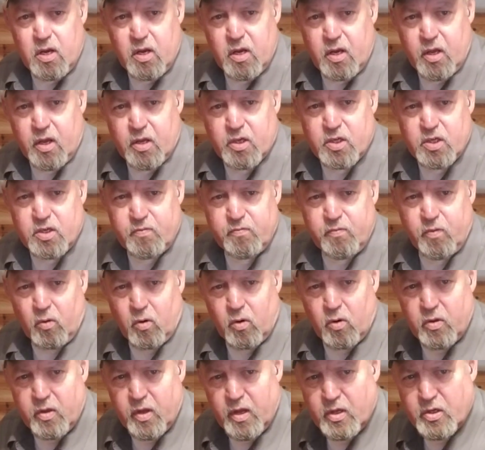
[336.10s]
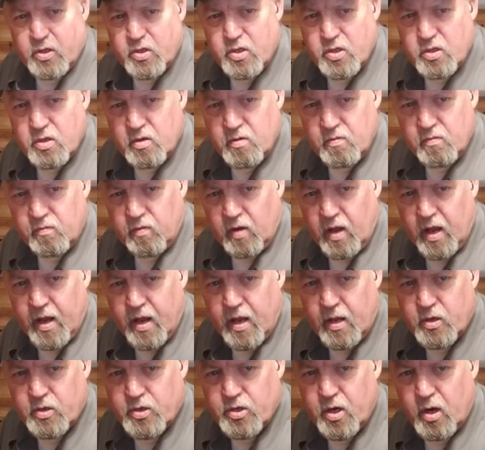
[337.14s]
is for this
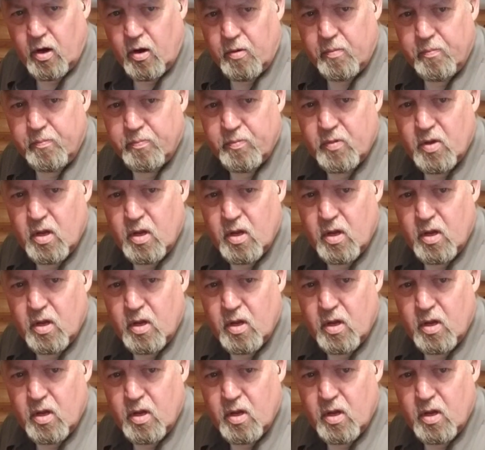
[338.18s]
flange here.